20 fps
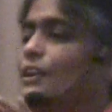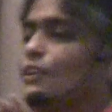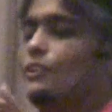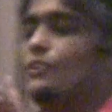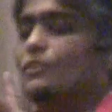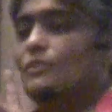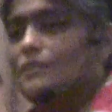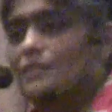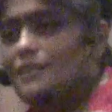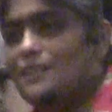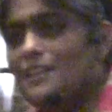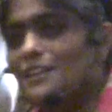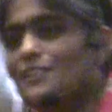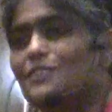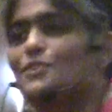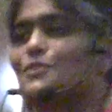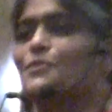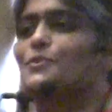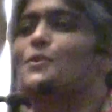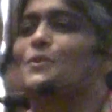you
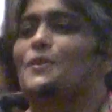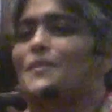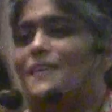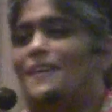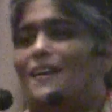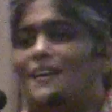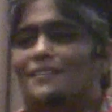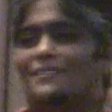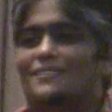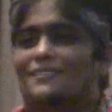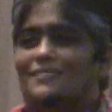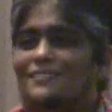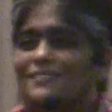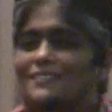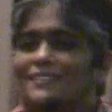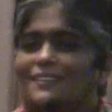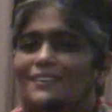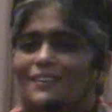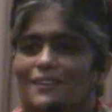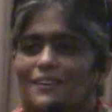need to go there.
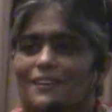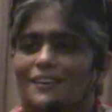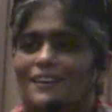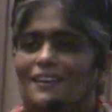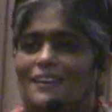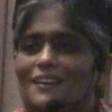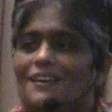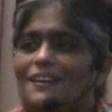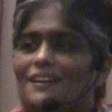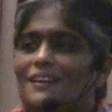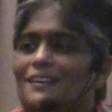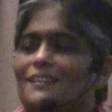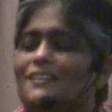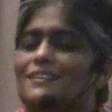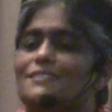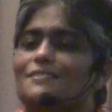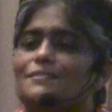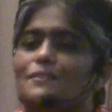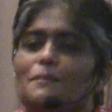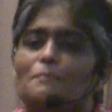Okay?
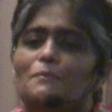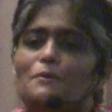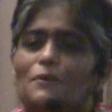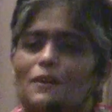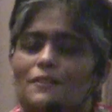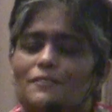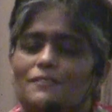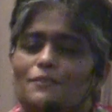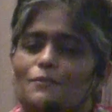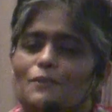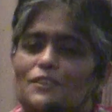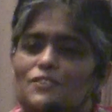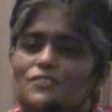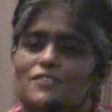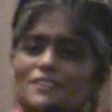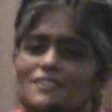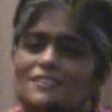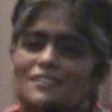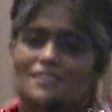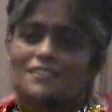Because remember what
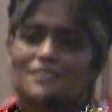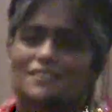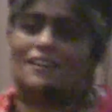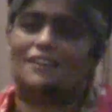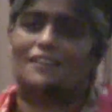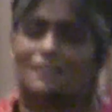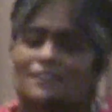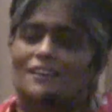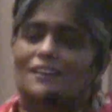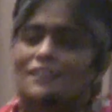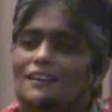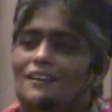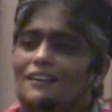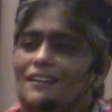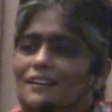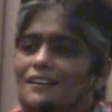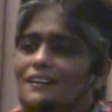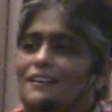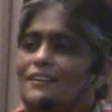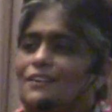Jesus said,
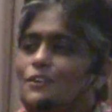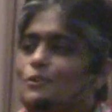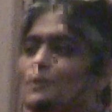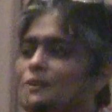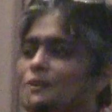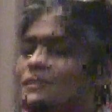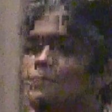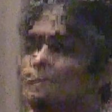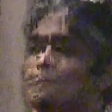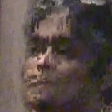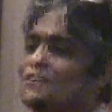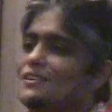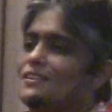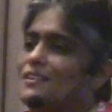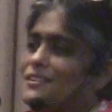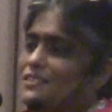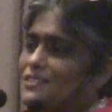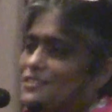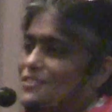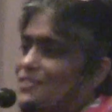you are the
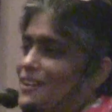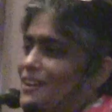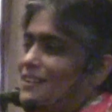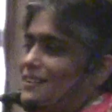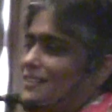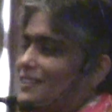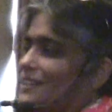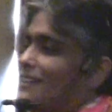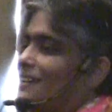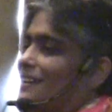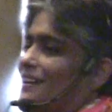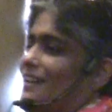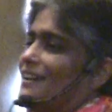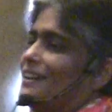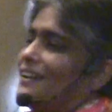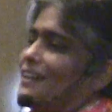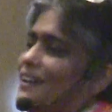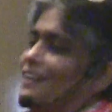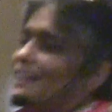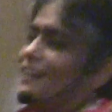church, right?
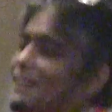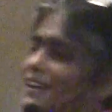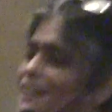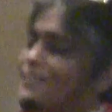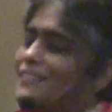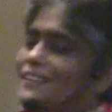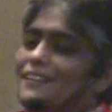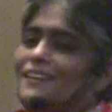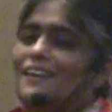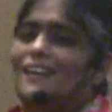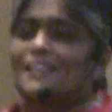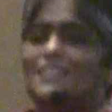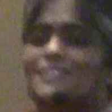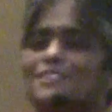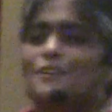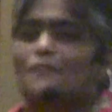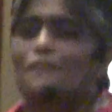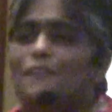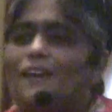And the gates of